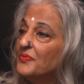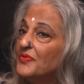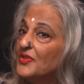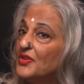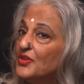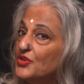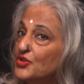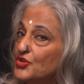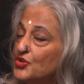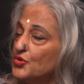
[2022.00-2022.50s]

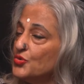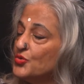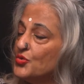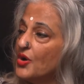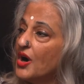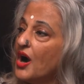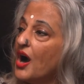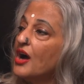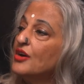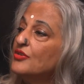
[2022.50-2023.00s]

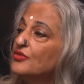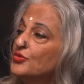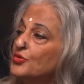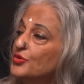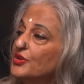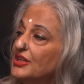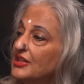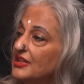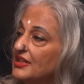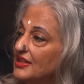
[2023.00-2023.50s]
You are
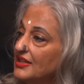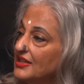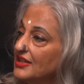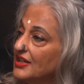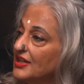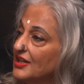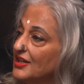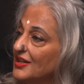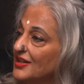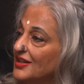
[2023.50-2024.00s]
ruining
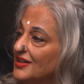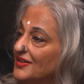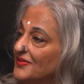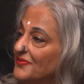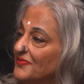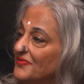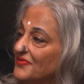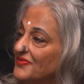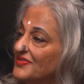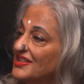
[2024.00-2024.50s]

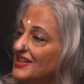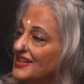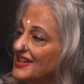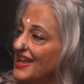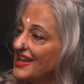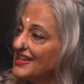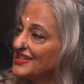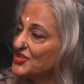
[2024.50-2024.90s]
the next